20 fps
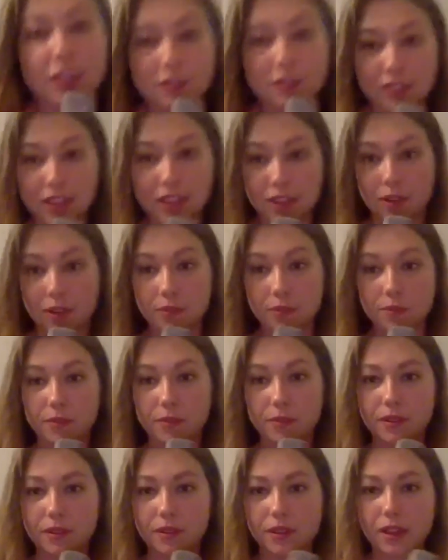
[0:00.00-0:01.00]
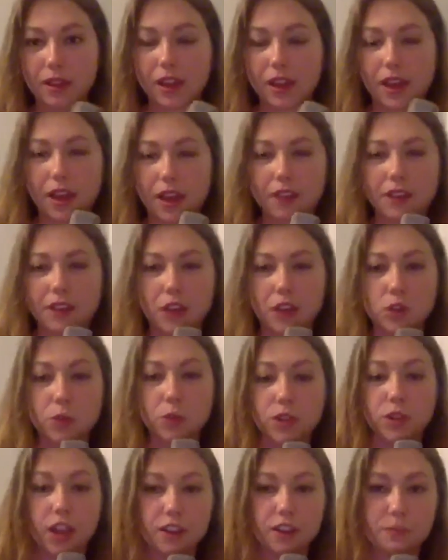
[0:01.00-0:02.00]
of, like, I know a
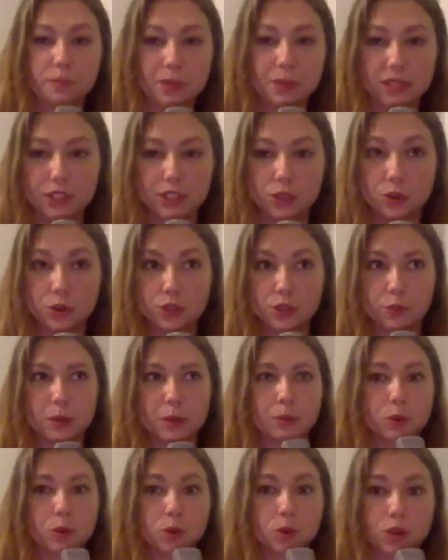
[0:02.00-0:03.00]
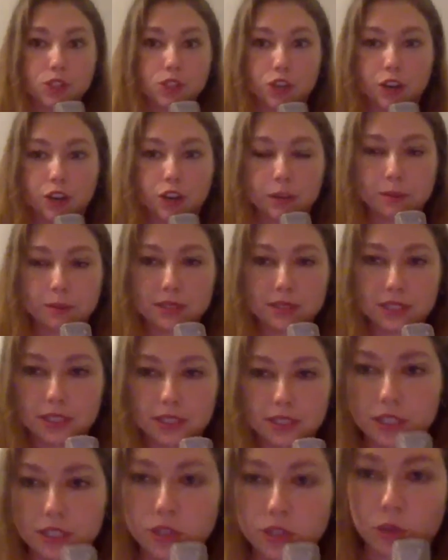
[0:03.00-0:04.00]
lot of business owners or people who are starting
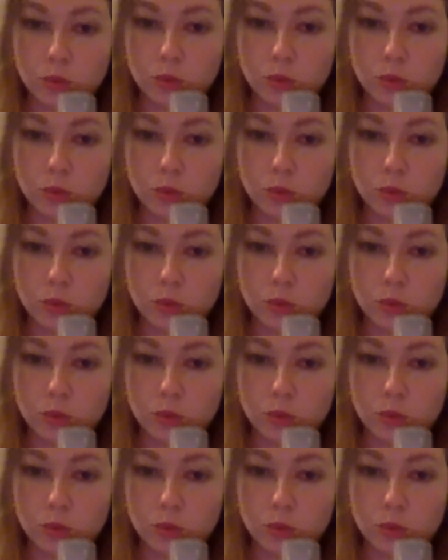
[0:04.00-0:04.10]
businesses are